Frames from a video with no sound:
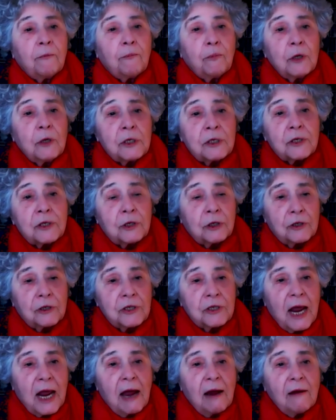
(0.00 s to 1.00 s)

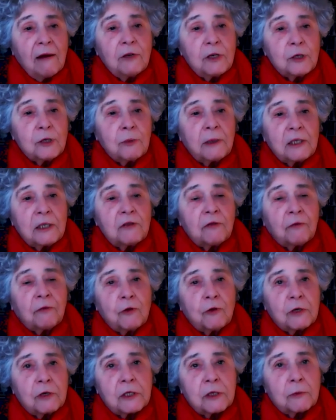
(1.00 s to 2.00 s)
prisoners, the average bunch of
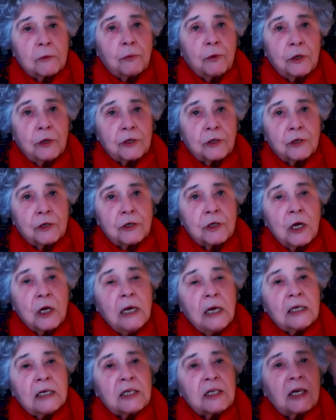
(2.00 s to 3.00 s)
prisoners,
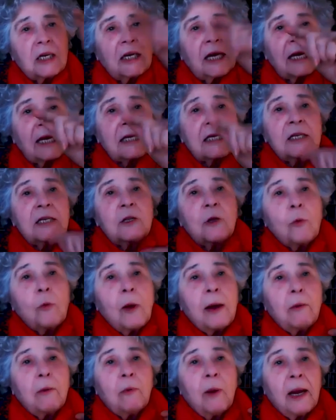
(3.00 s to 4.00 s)
selected the
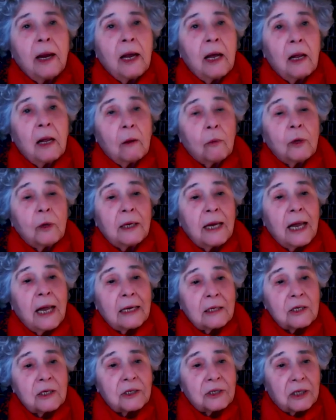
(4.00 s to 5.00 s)
way Rael would
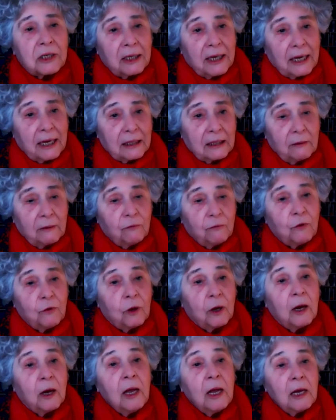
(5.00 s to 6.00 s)
like to select them
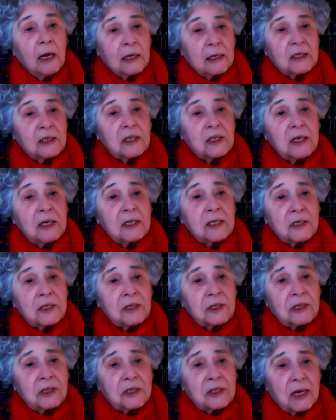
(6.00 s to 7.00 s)
for a
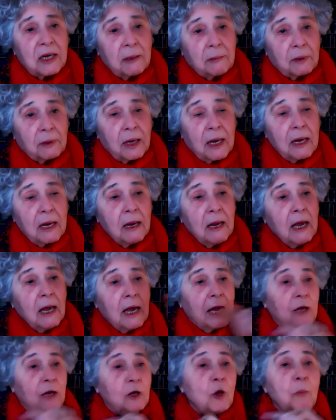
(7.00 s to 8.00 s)
citizens' assembly,
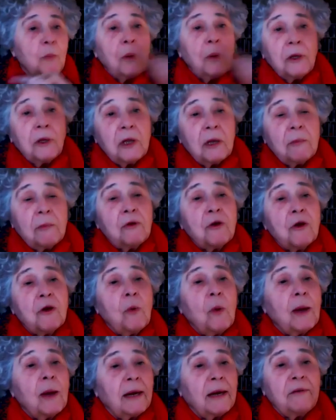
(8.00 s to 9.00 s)
and you put them
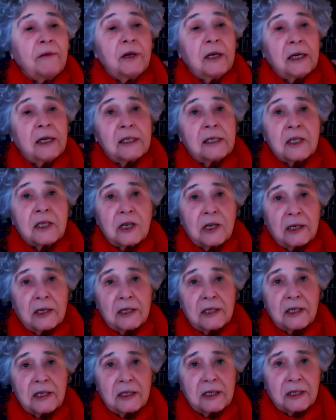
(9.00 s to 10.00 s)
through whatever it is that
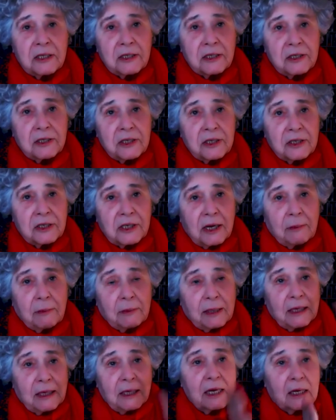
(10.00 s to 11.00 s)
a citizens'
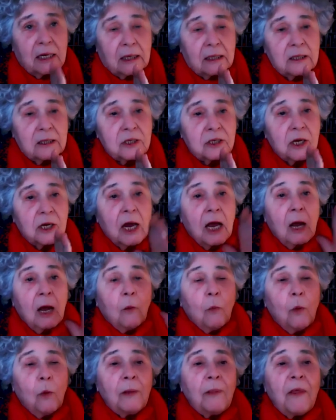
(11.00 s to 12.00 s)
assembly does,
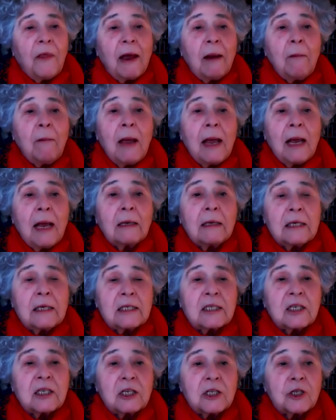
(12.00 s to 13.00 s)
would they make
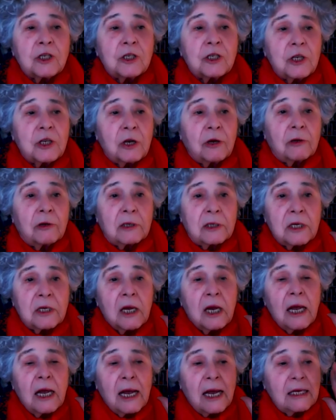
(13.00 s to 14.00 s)
decisions that are
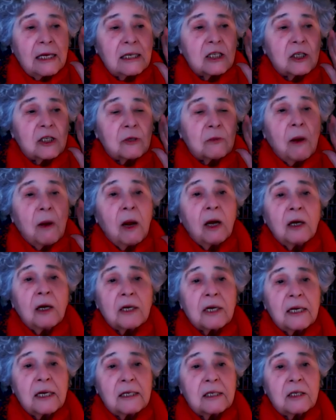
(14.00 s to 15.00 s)
as
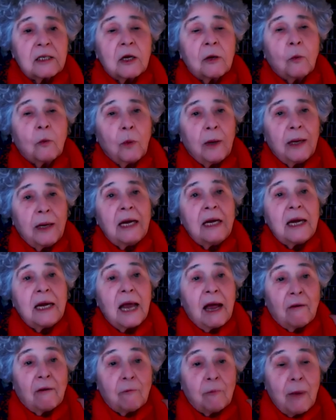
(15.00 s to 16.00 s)
smart as we need
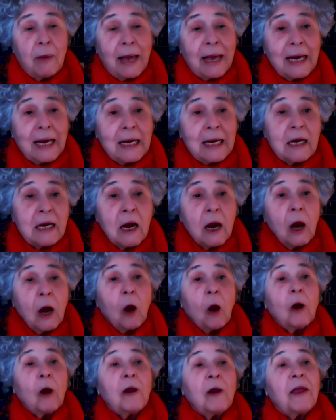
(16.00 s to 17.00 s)
to have made?
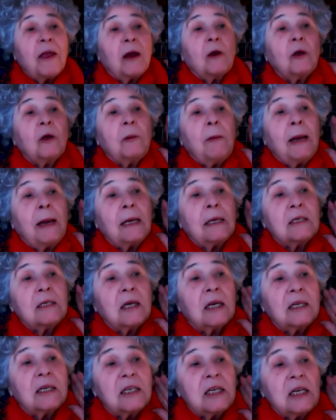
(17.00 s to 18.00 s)
Or are they going to
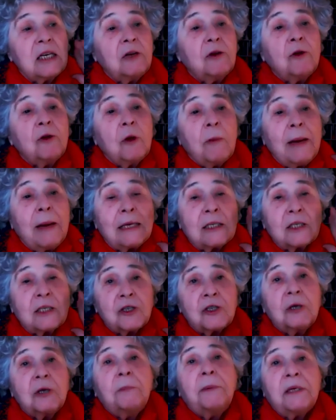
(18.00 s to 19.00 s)
continue to make
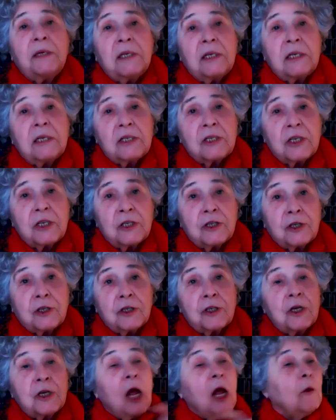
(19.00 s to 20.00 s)
stupid
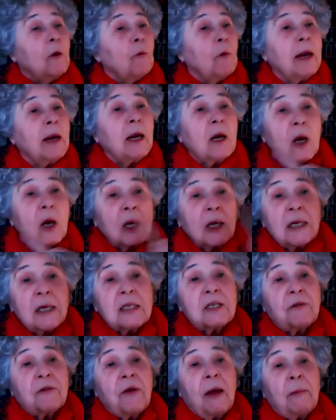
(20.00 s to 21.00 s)
decisions
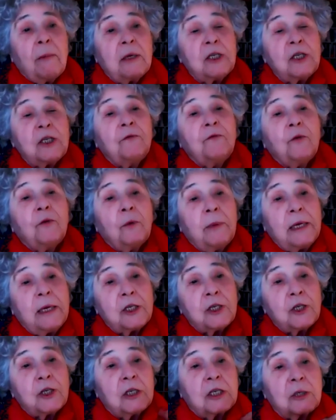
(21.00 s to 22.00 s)
regardless of how much
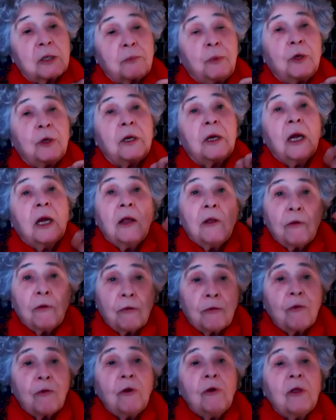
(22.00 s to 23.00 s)
information is put
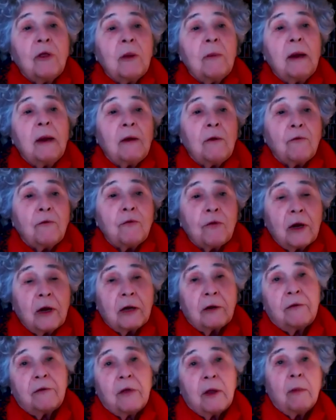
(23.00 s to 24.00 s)
through them and in
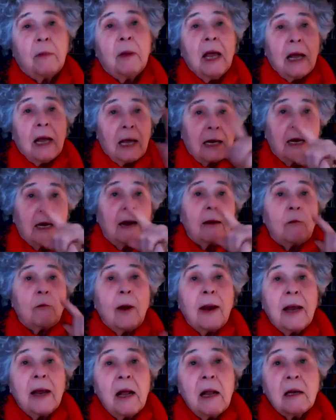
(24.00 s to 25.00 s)
front of them? And
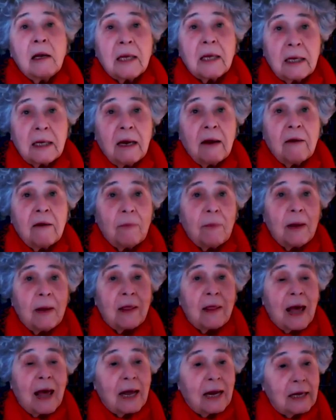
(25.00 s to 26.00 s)
Rael can give
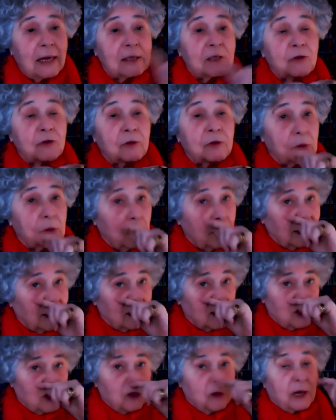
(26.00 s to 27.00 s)
me that answer as
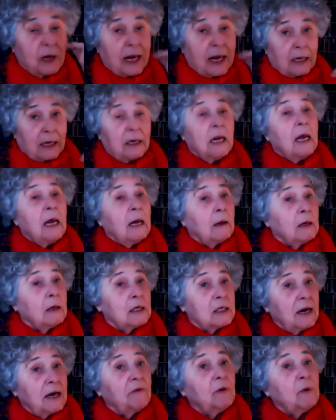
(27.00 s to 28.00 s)
well as you can,
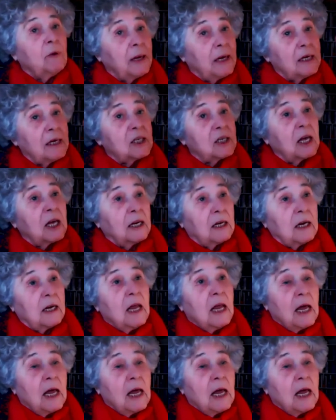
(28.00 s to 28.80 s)
because everybody's got